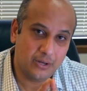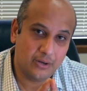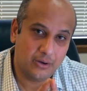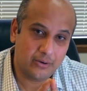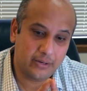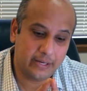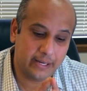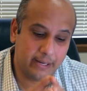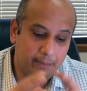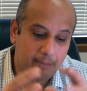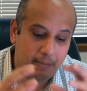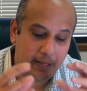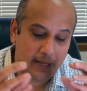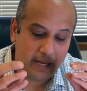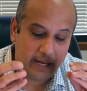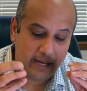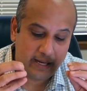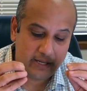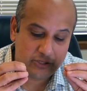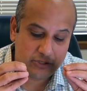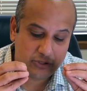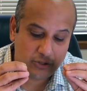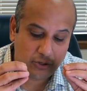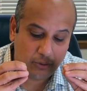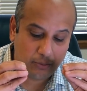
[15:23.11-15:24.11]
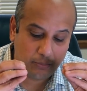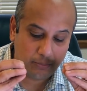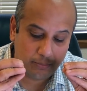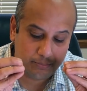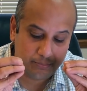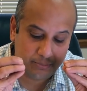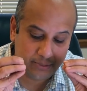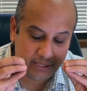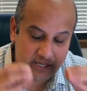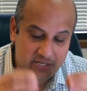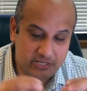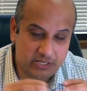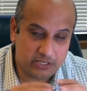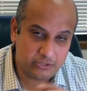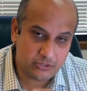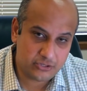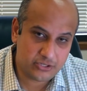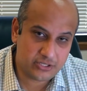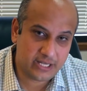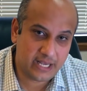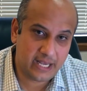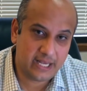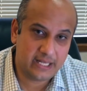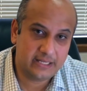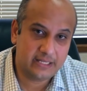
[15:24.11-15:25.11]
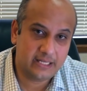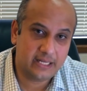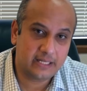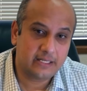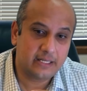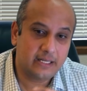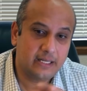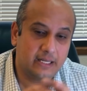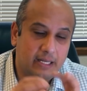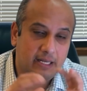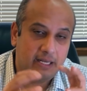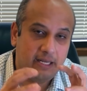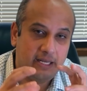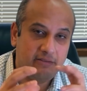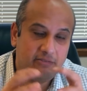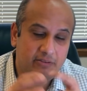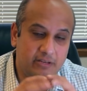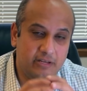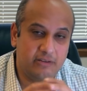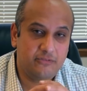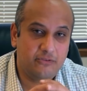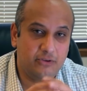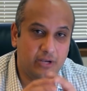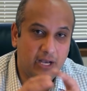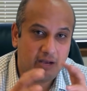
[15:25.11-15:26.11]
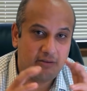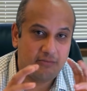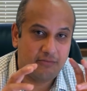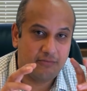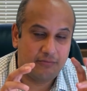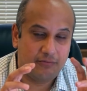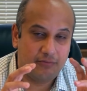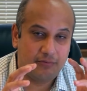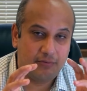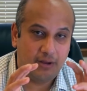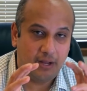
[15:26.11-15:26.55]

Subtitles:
Okay, and so please understand that even if you have